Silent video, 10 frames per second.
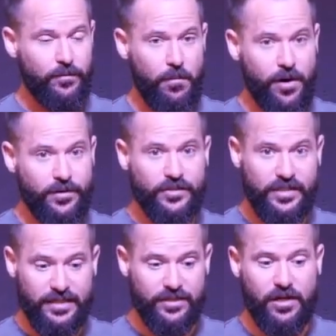Martyred
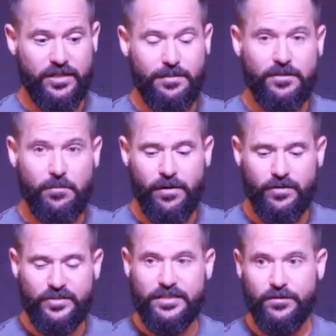saints. Talked about the
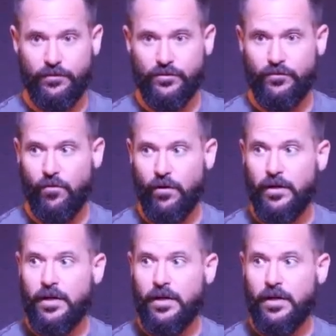martyred saints in verse 4.